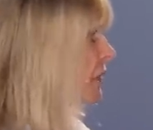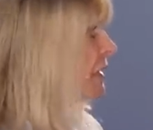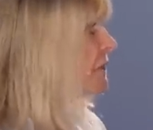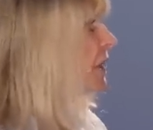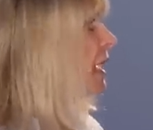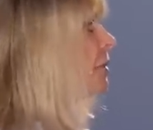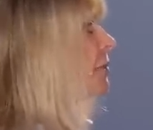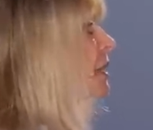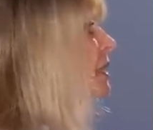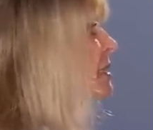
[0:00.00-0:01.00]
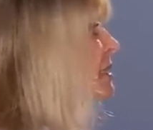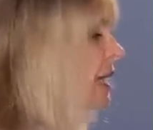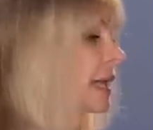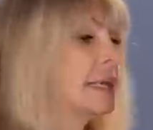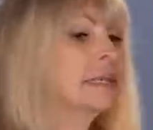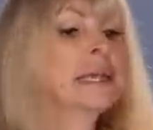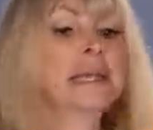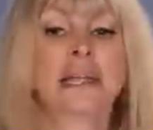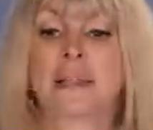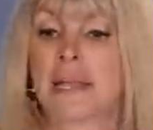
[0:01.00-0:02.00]
They found this, and
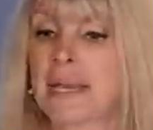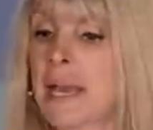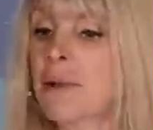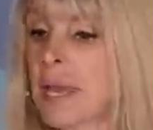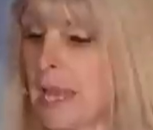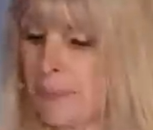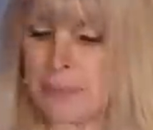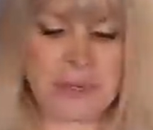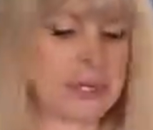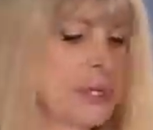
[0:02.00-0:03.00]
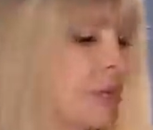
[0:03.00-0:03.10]
they now get people to